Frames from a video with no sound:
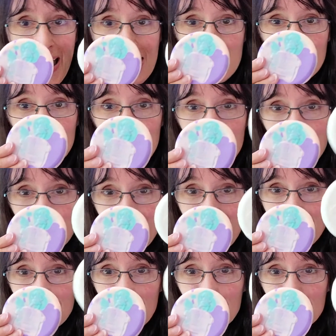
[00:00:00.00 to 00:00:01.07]
with my
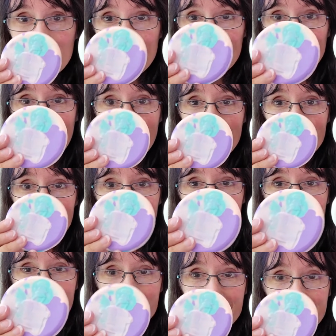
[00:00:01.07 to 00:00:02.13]
logo on
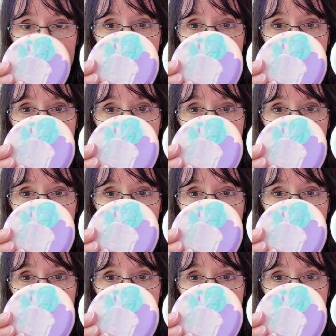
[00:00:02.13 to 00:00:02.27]
it.